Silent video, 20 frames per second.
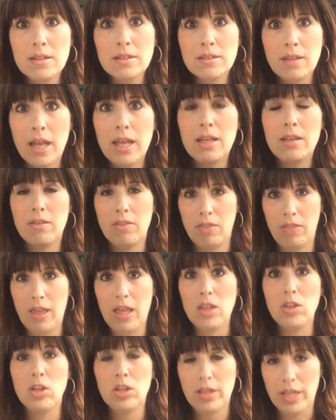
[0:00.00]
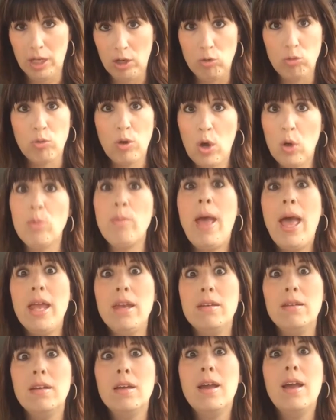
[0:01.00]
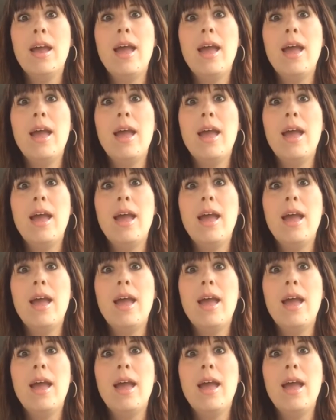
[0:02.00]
like they look like grown men.